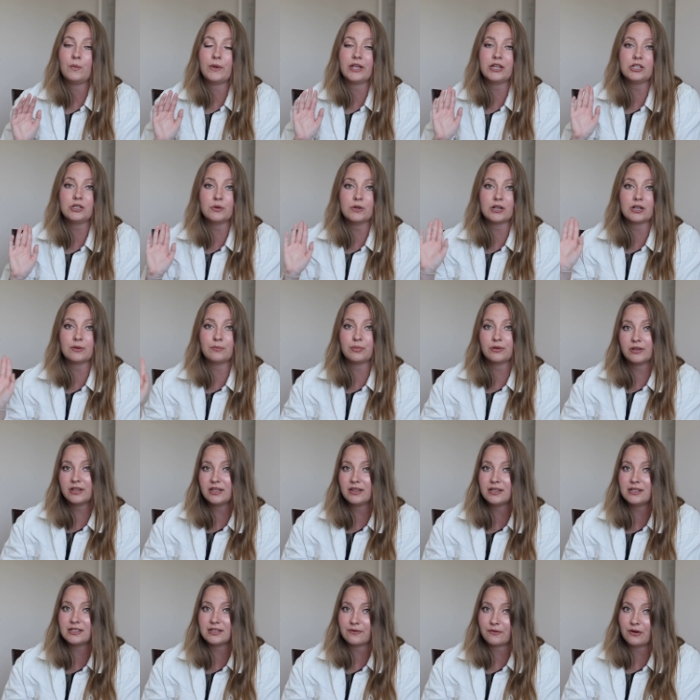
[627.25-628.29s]
We can do a
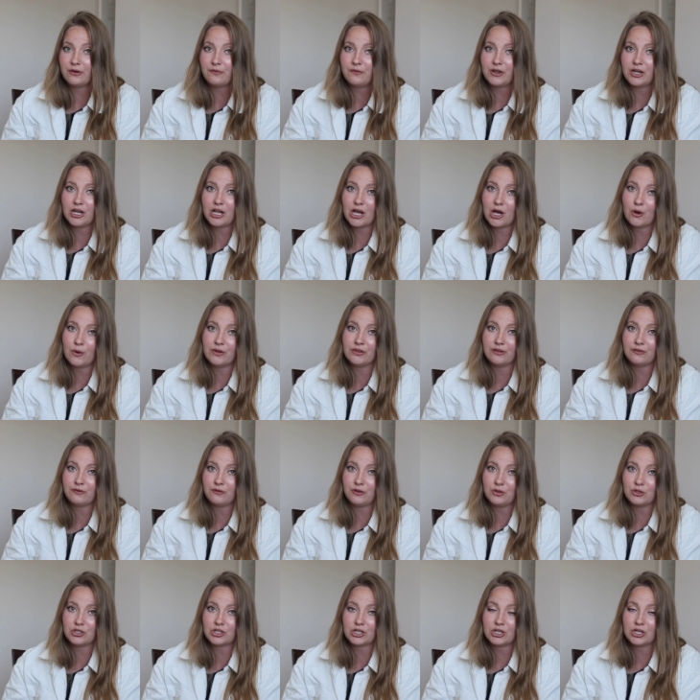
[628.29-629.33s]
completely different video in the
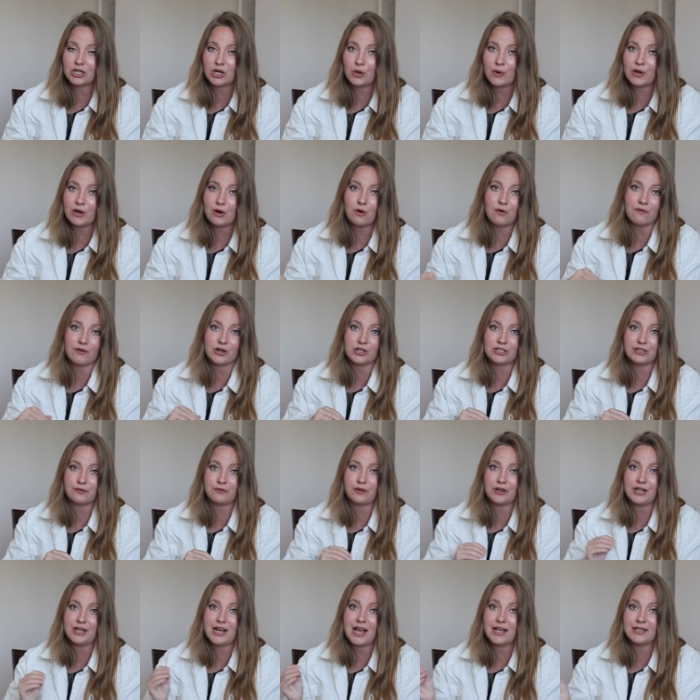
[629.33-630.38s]
future going over
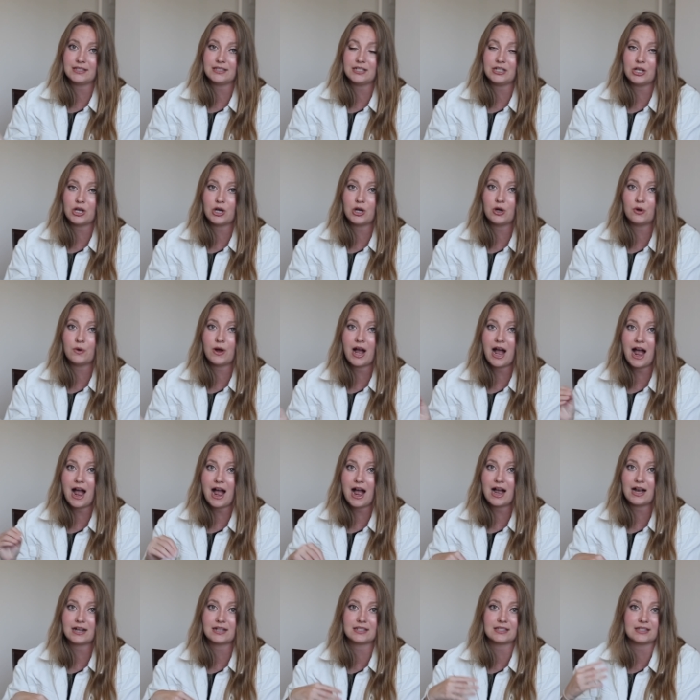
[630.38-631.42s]
different SEO
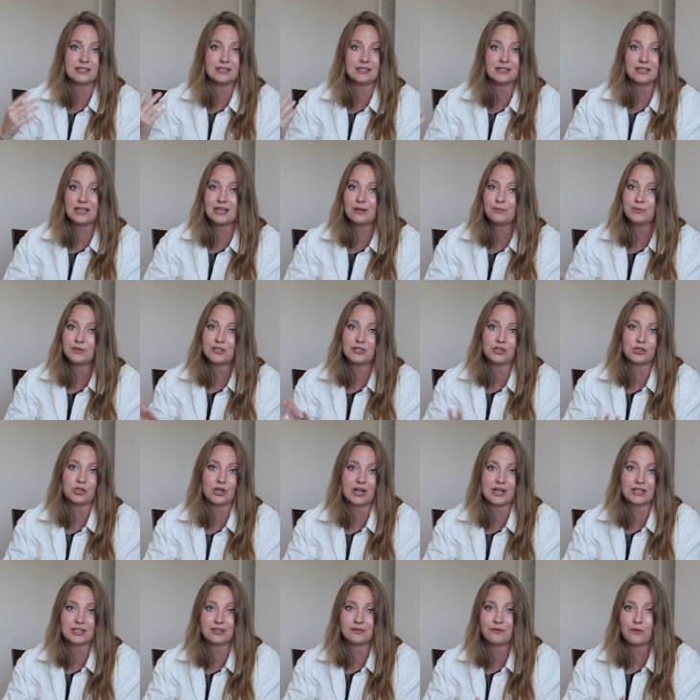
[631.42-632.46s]
hacks and tips and
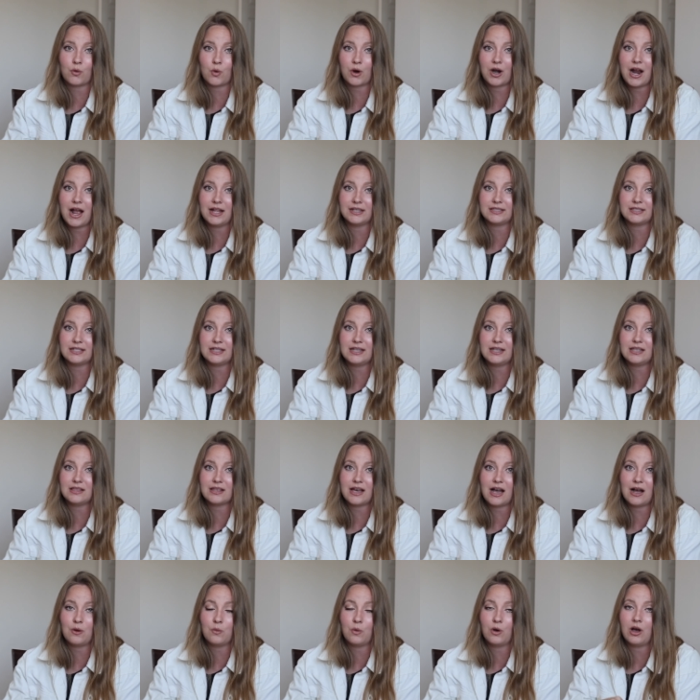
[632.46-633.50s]
tricks for Etsy
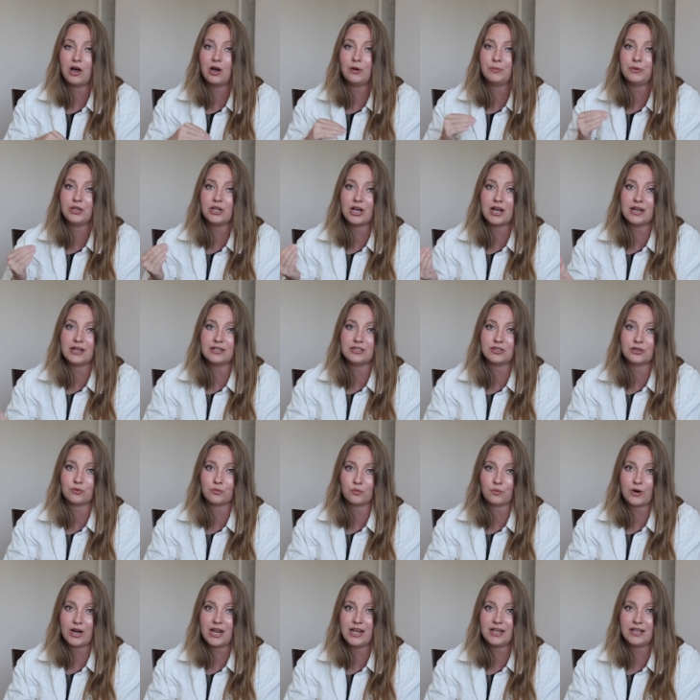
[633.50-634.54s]
that will help you guys
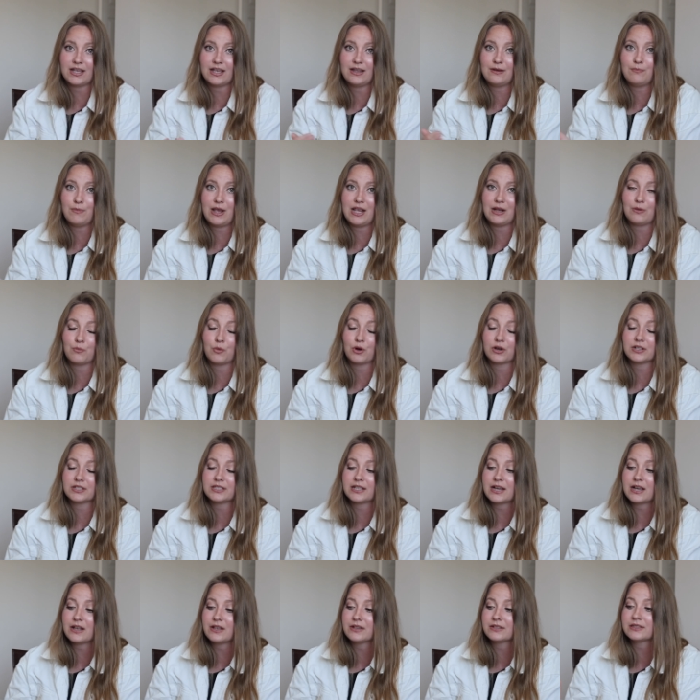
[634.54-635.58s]
rank and make more
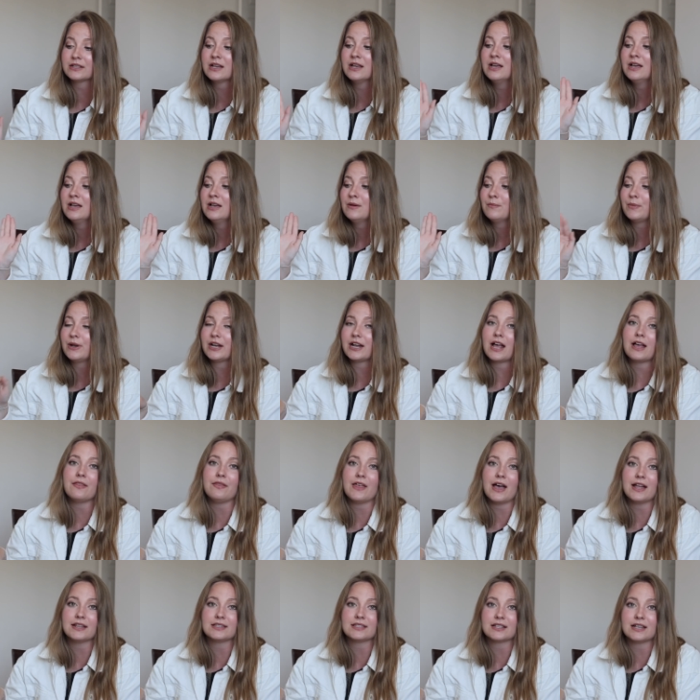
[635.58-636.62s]
sales. But again,
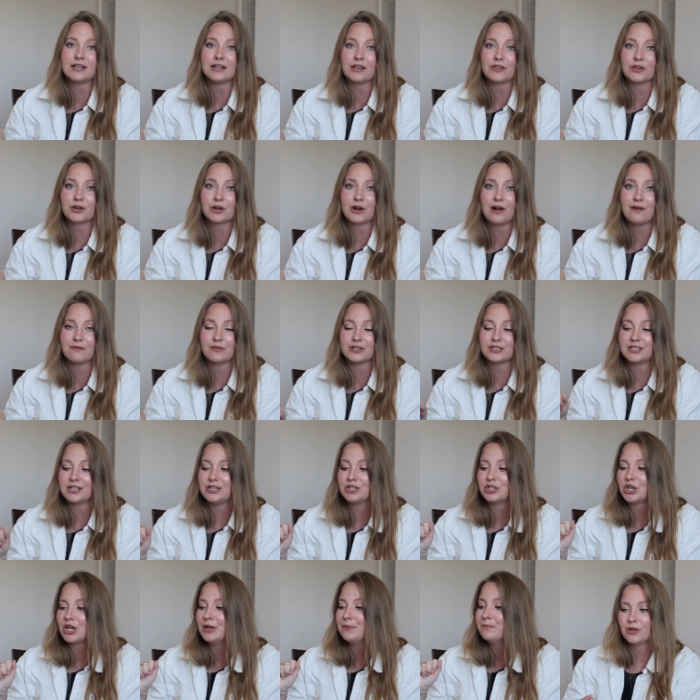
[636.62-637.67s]
that's another
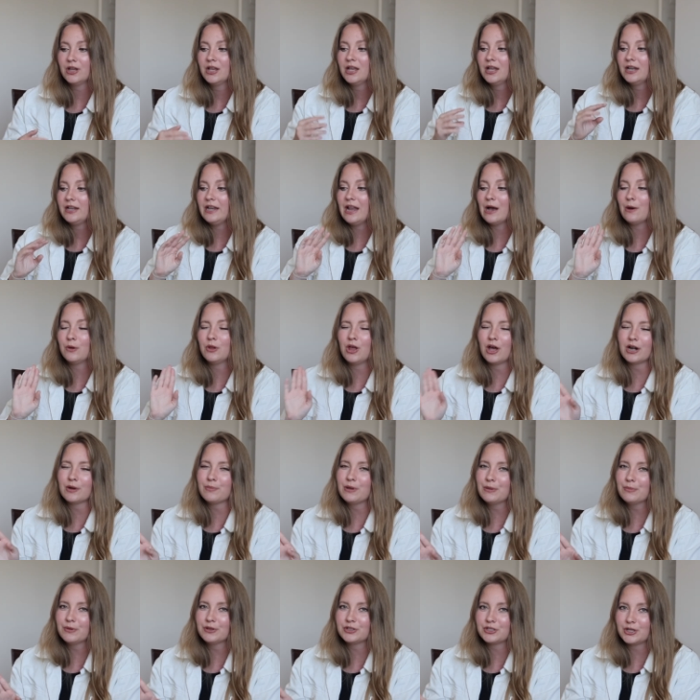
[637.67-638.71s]
conversation. Now, a lot of
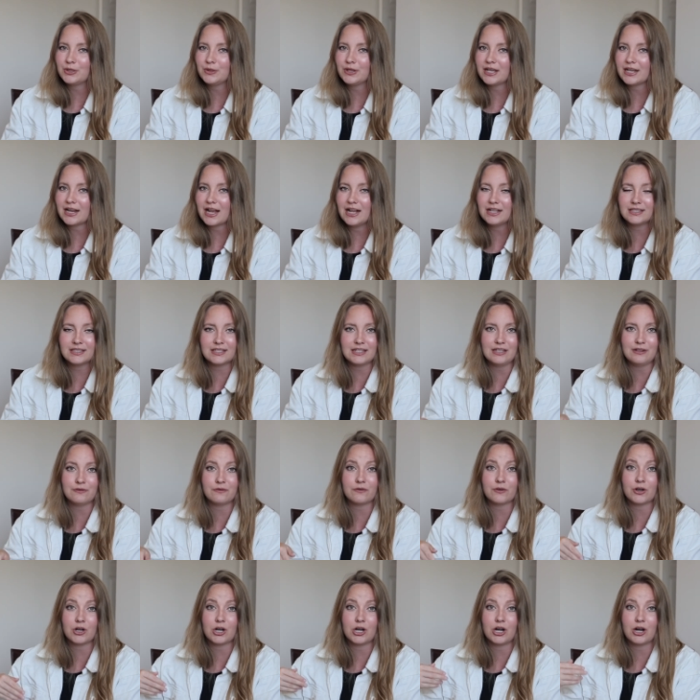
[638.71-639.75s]
people don't like Etsy
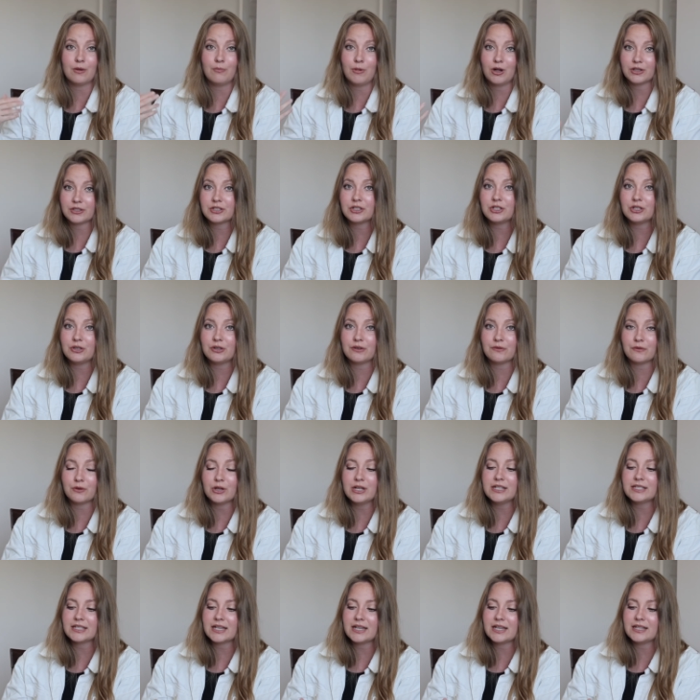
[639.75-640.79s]
for a multitude of
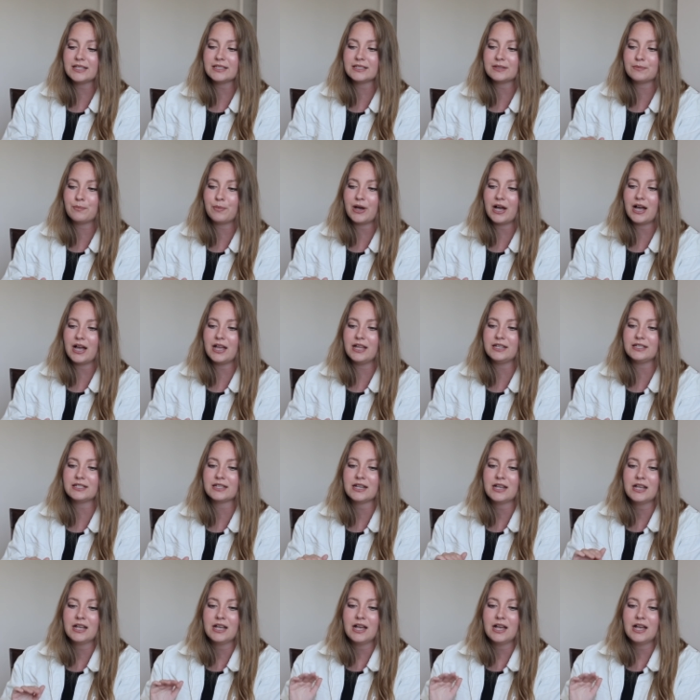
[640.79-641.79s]
reasons, but